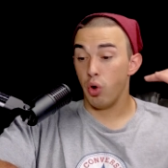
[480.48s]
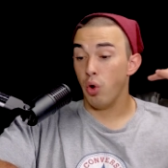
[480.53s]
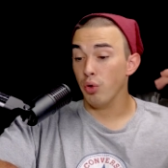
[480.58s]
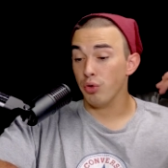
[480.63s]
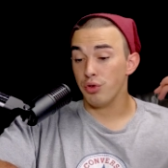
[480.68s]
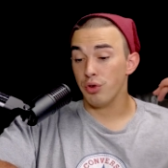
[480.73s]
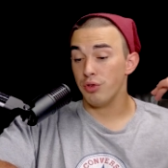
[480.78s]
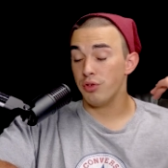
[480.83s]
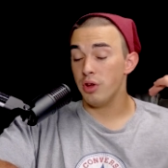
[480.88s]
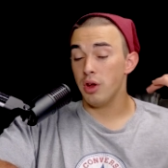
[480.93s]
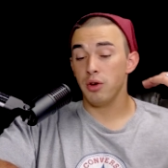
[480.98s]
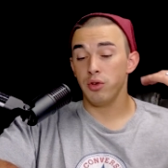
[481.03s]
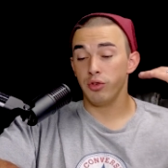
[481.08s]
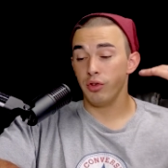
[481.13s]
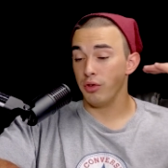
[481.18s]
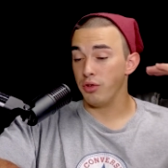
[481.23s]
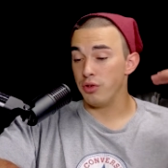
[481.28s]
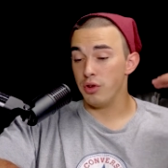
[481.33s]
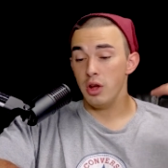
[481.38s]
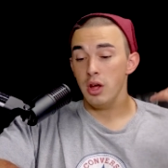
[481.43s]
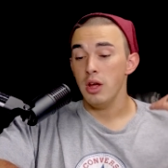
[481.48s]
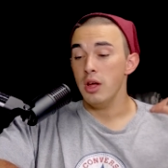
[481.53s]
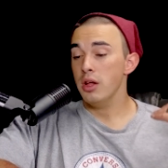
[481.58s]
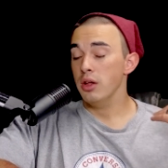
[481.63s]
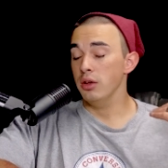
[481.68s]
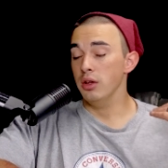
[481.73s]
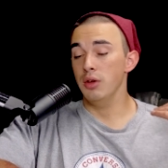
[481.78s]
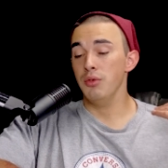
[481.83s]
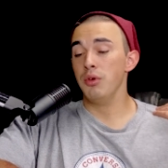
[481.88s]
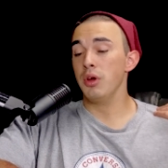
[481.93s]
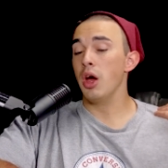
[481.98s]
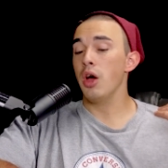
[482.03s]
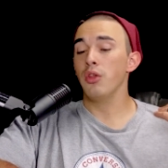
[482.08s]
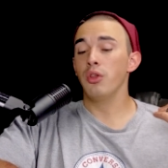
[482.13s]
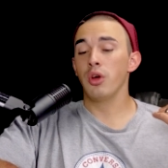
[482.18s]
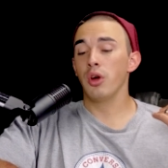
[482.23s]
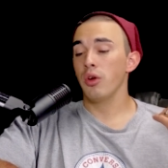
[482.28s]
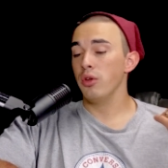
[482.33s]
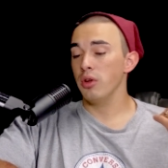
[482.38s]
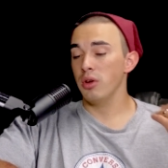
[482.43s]
cultures that are just living out
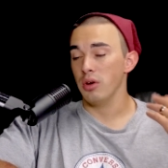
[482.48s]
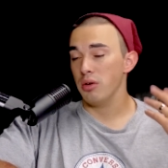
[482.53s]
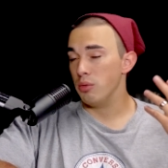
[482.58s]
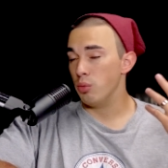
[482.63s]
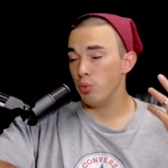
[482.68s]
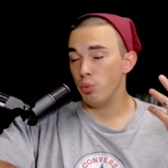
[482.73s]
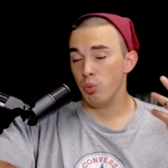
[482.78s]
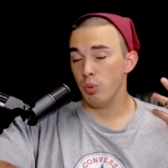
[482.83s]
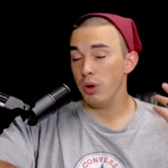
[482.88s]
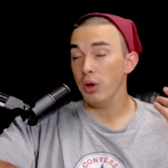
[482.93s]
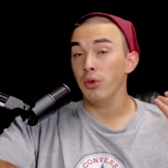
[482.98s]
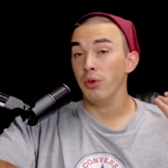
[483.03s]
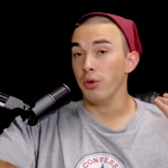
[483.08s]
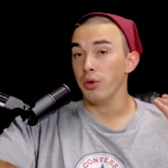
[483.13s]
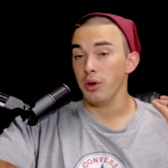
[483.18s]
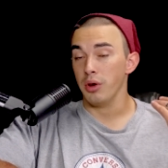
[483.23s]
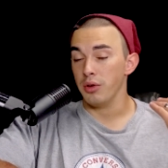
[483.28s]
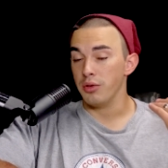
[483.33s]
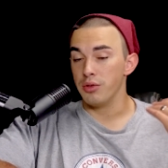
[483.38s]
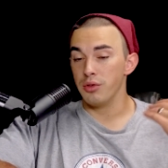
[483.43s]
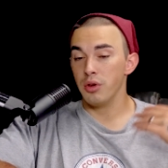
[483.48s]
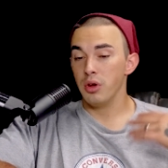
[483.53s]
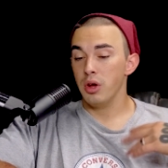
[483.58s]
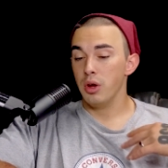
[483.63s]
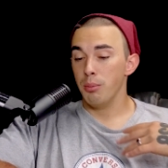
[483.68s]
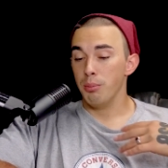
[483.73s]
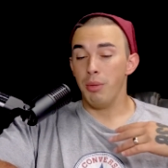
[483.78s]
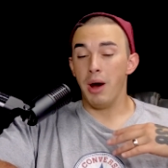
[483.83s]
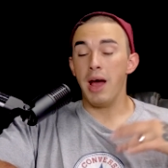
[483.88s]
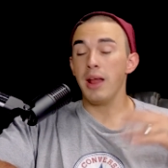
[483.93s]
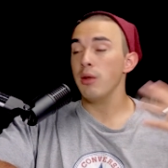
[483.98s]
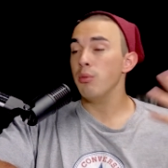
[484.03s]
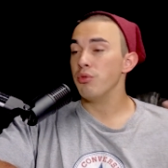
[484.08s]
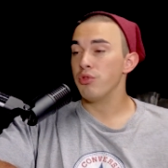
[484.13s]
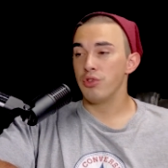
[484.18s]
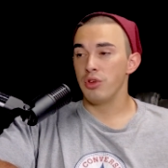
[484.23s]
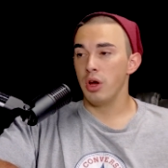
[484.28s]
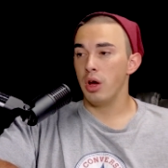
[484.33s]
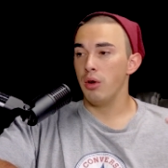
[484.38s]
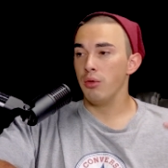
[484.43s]
there in the wilderness yeah. by
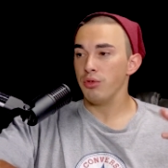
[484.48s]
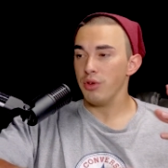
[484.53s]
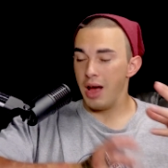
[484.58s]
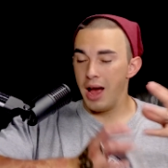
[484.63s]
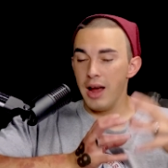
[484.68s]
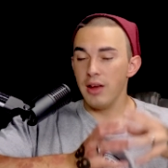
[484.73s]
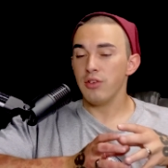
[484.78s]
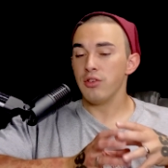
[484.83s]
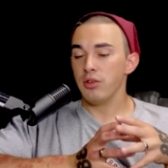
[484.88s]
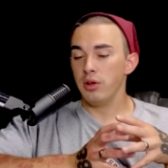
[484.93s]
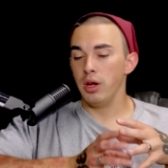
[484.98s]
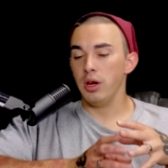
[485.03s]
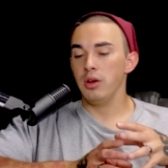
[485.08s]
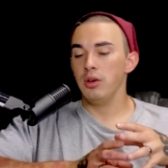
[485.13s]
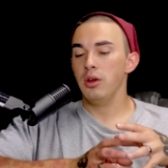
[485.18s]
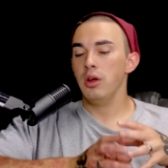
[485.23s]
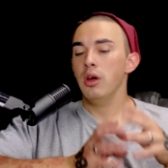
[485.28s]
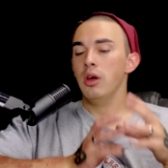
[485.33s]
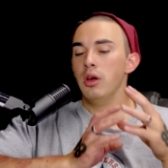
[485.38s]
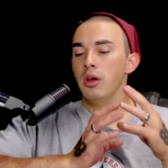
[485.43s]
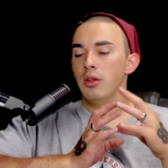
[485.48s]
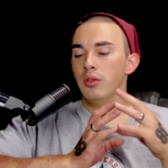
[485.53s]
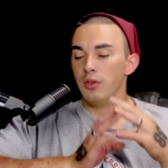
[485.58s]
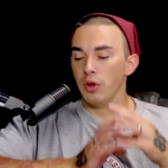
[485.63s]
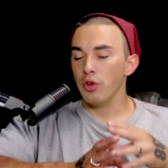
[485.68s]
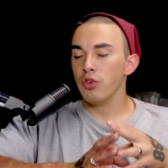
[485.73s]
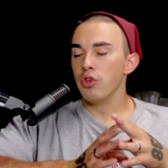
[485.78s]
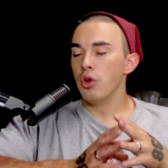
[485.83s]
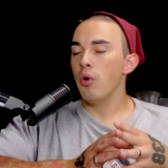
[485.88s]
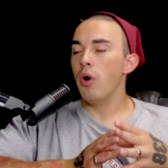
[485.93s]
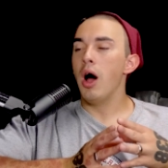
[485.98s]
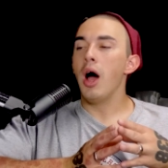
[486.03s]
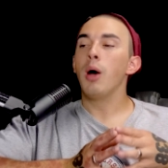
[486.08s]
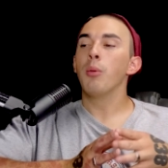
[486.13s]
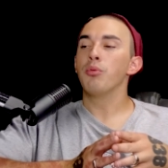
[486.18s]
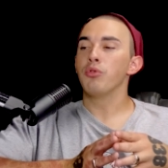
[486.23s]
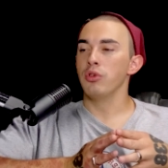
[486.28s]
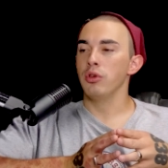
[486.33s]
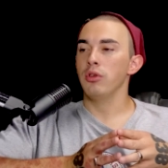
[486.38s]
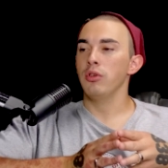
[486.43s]
themselves, isolated there's no
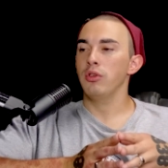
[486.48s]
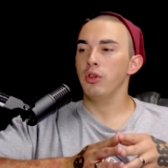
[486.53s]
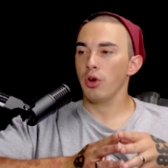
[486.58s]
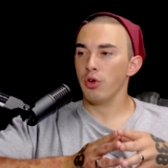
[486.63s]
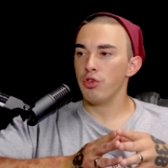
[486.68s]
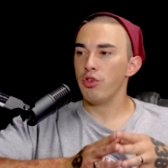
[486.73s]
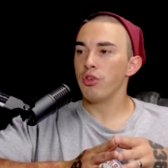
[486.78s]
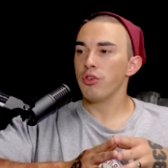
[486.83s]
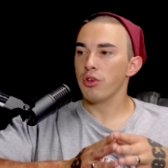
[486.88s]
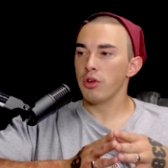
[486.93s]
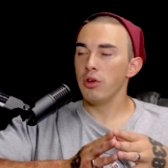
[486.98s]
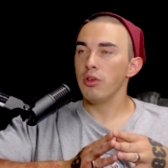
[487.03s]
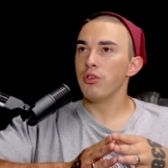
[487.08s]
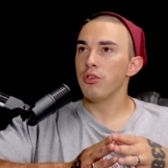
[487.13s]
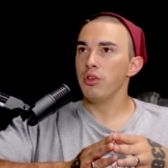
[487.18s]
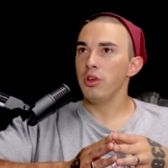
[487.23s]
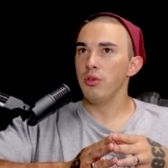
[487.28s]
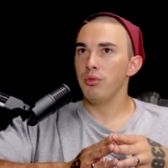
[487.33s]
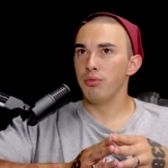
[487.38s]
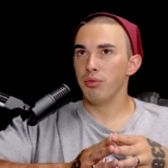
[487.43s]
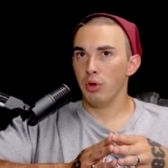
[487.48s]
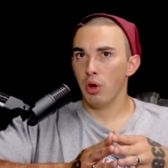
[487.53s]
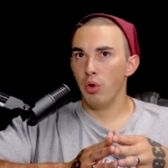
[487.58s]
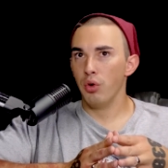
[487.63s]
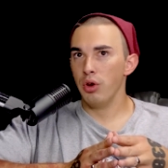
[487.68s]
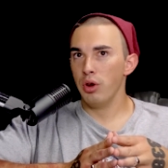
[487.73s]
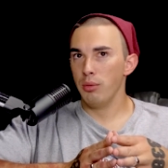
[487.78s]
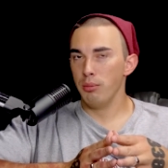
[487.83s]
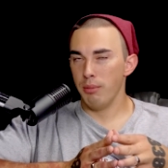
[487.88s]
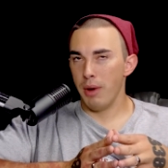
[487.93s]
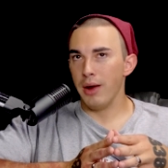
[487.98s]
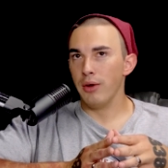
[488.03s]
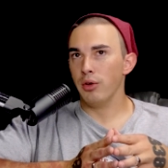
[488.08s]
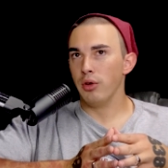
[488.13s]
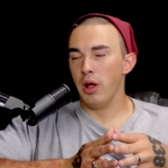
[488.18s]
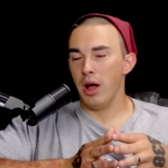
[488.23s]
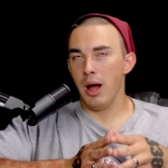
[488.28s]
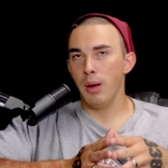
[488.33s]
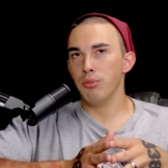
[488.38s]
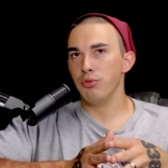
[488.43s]
option. They're just going to see floating
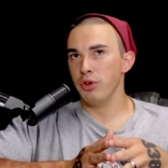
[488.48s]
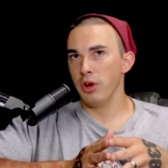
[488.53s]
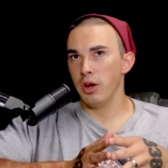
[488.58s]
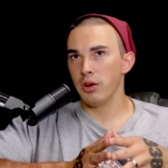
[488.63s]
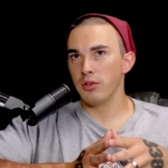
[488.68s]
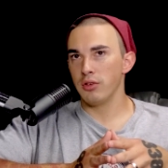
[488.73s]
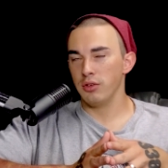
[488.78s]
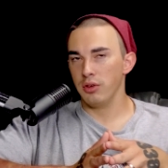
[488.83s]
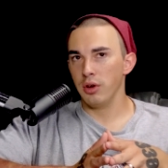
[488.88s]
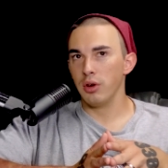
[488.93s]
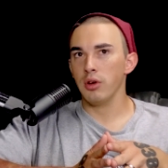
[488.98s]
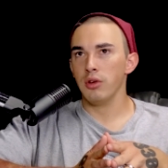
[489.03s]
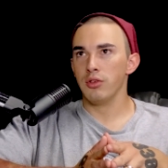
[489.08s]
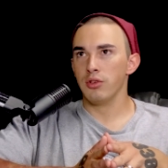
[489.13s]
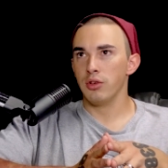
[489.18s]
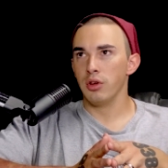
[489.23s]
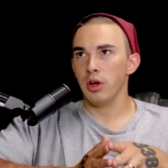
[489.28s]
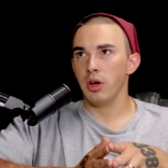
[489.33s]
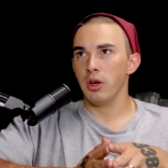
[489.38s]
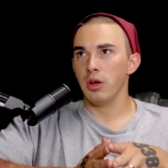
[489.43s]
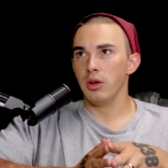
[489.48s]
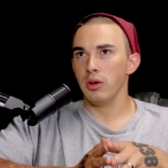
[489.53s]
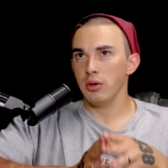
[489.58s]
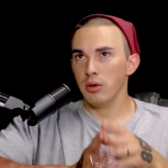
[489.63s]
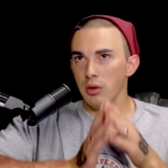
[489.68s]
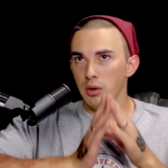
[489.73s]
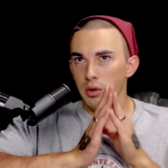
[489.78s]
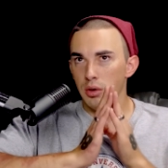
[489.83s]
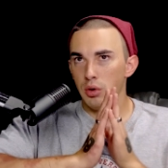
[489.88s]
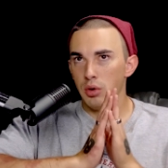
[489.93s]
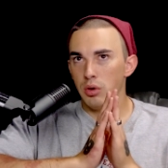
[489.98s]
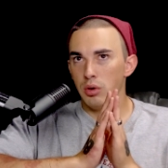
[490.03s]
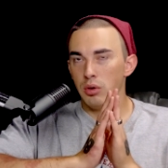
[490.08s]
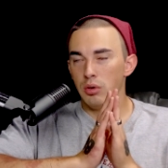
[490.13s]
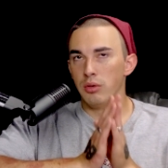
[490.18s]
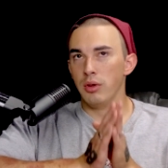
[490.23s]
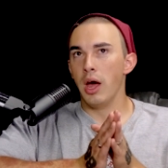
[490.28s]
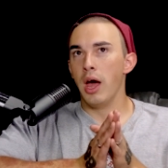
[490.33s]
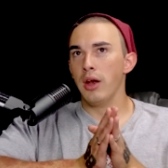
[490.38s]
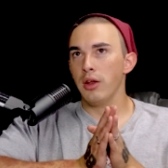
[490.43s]
metal objects and they're going to say
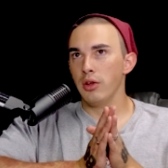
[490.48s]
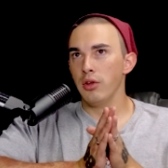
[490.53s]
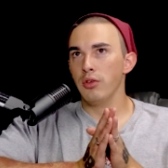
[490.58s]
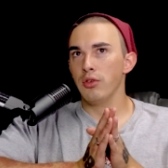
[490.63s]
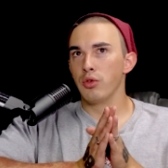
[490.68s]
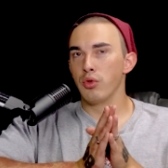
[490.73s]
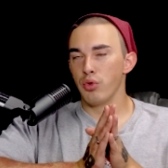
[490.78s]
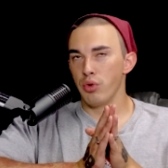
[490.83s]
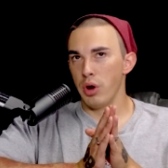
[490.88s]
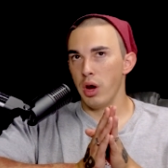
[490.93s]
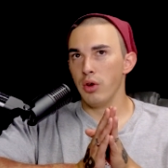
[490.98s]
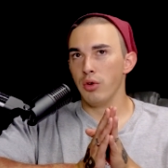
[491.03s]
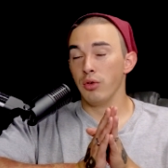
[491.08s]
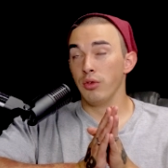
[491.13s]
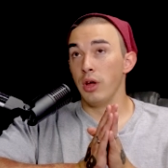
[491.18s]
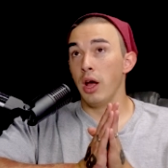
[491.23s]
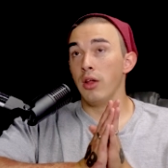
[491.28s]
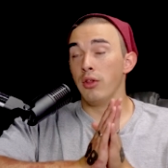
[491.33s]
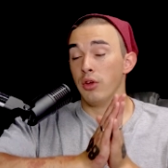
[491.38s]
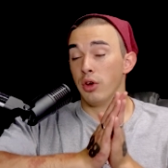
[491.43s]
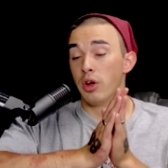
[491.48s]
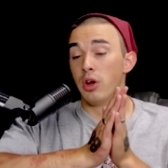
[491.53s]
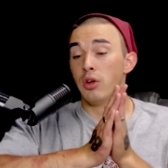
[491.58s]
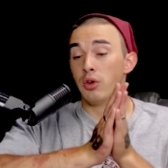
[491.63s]
that is creator. That they're